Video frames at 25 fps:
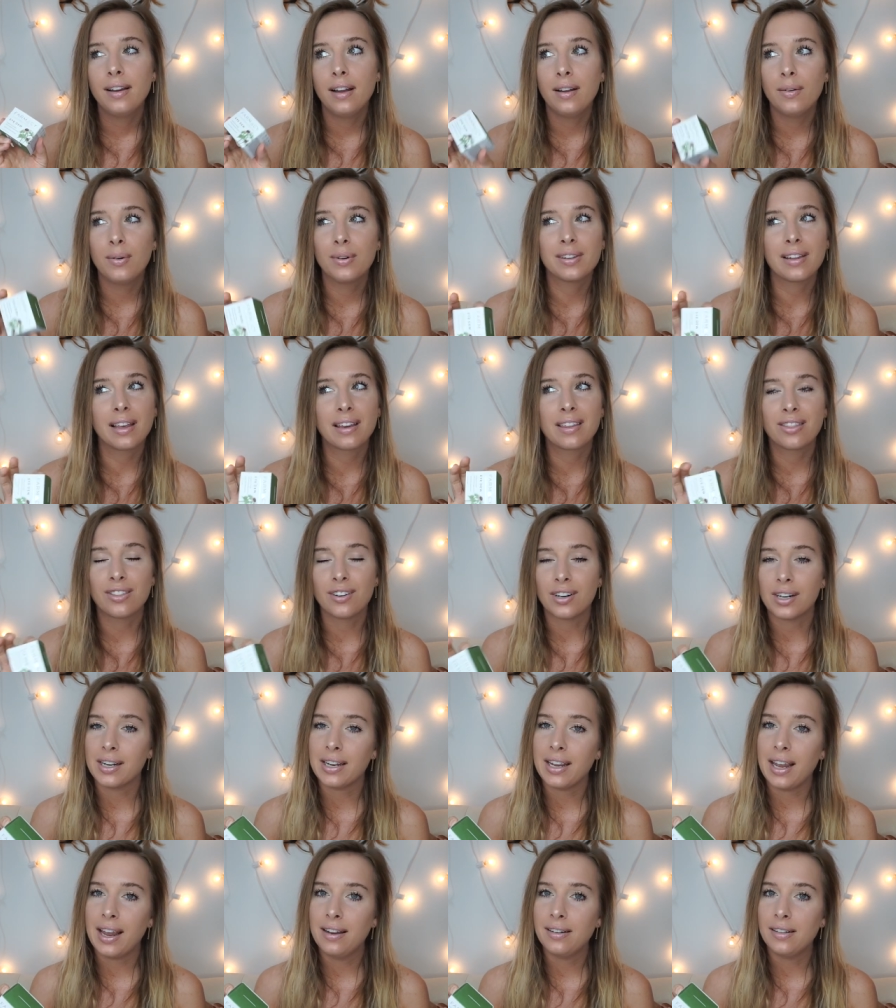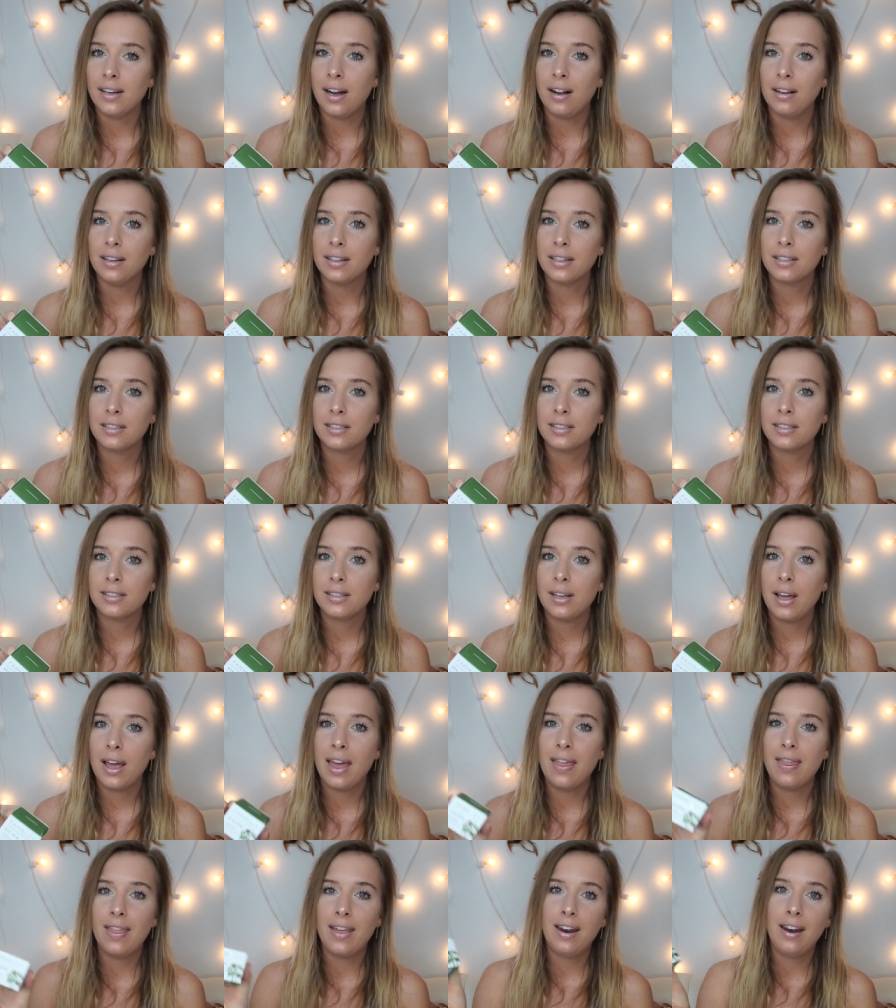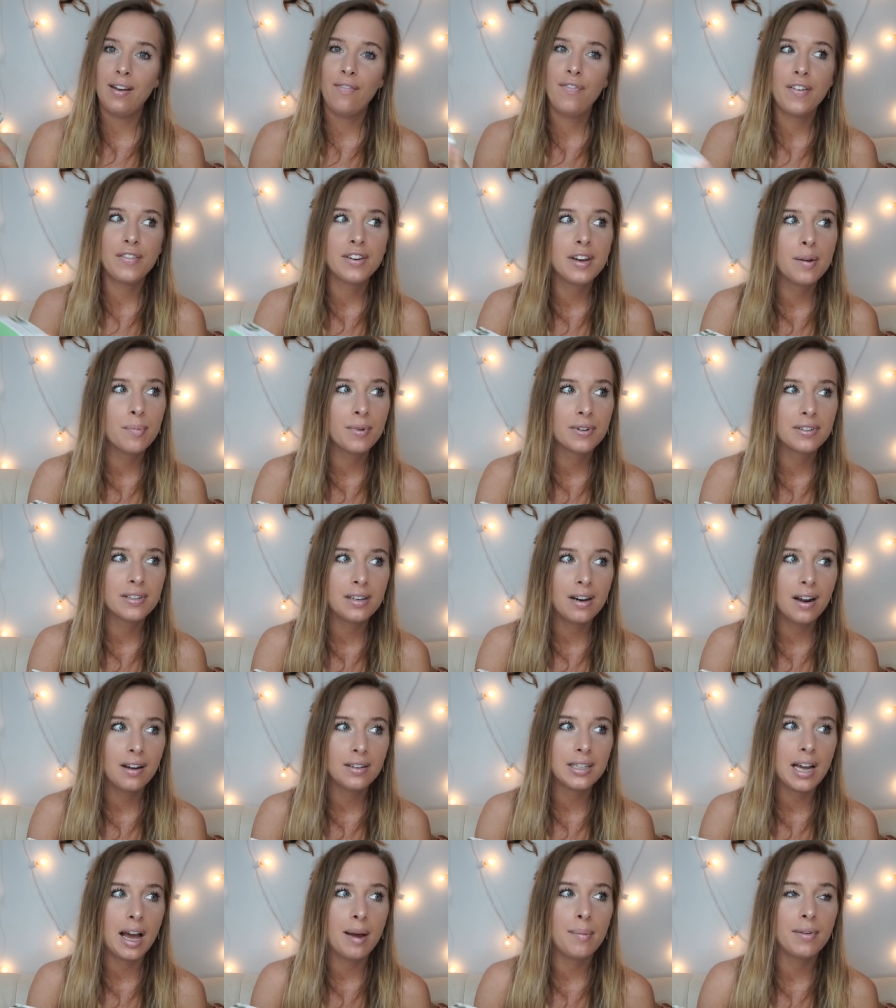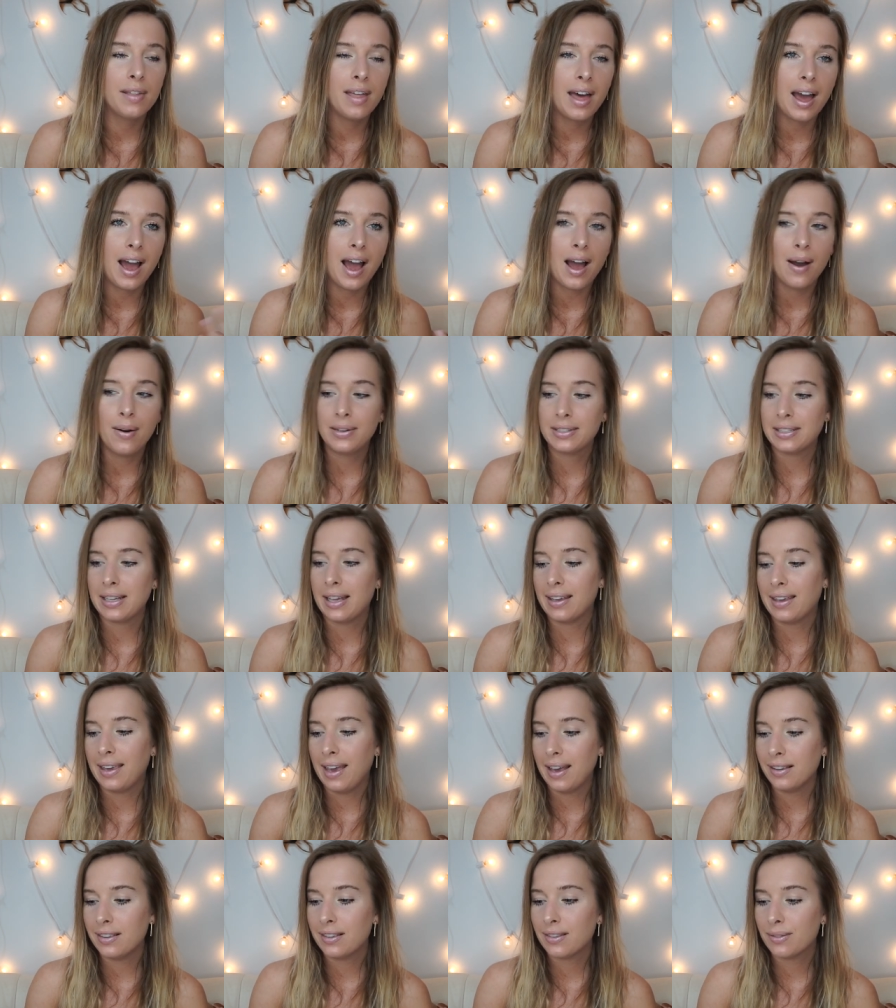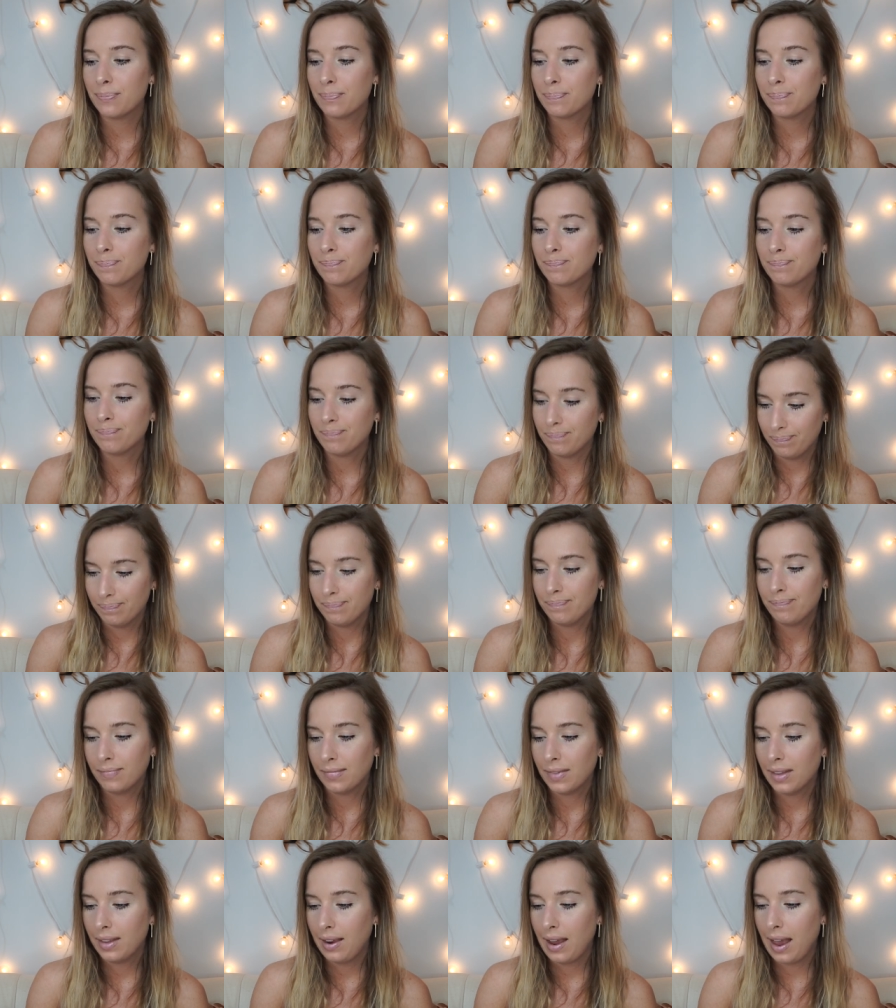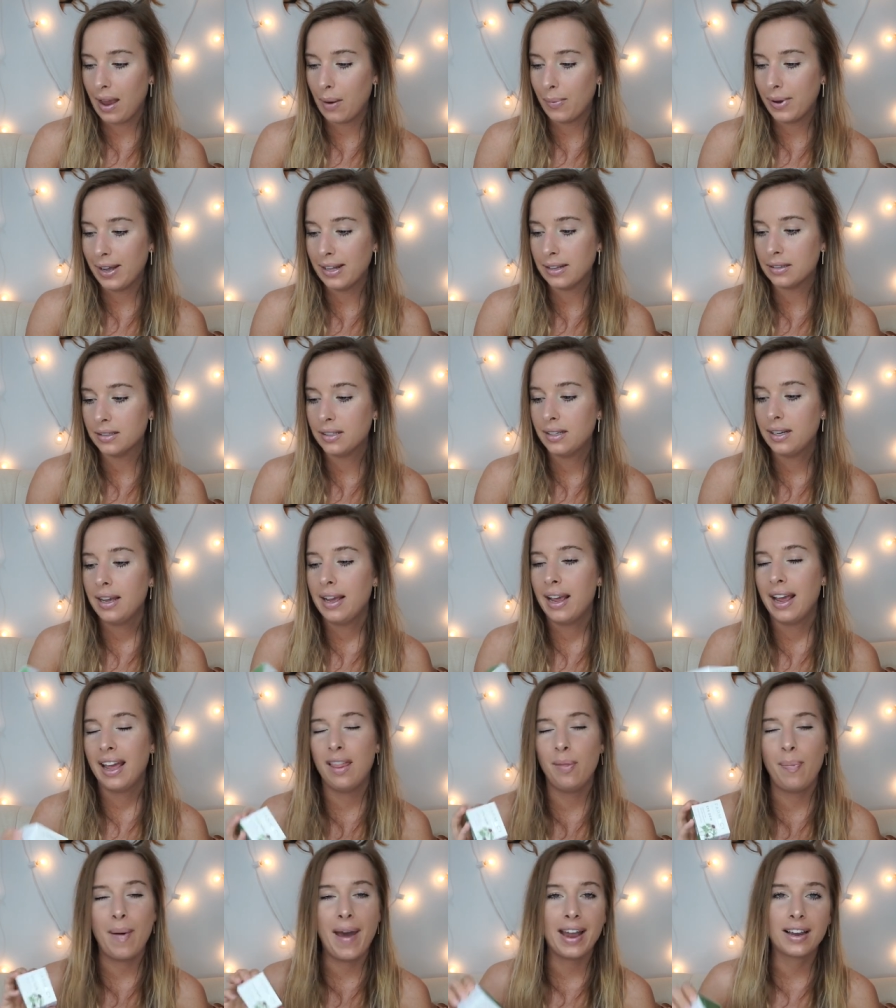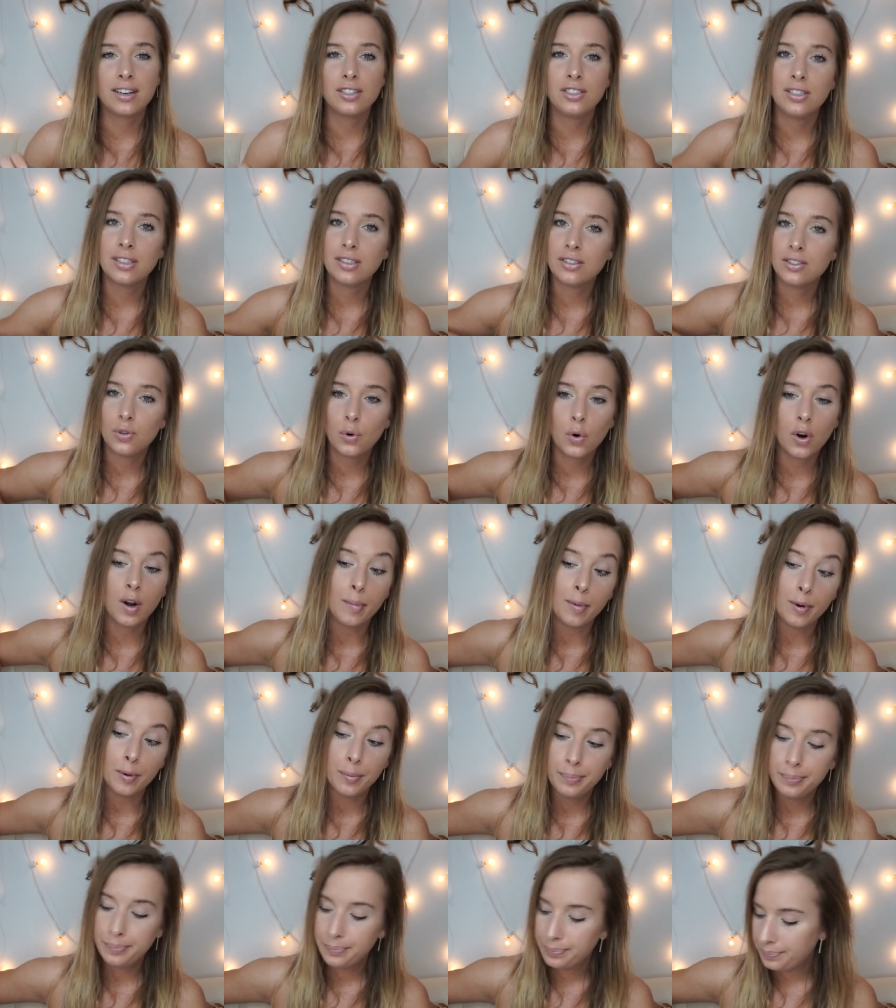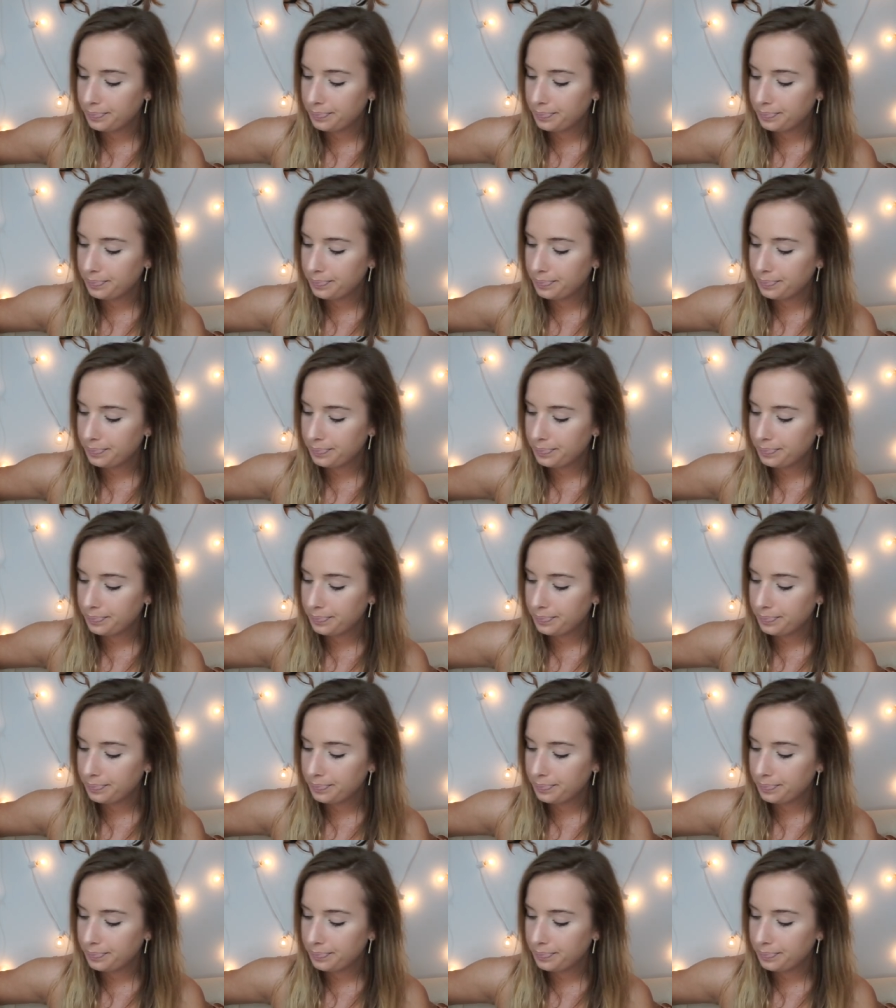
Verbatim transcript: It was like $38. And then 15% on top of that, I was like, yes, I will. And packaging's adorable.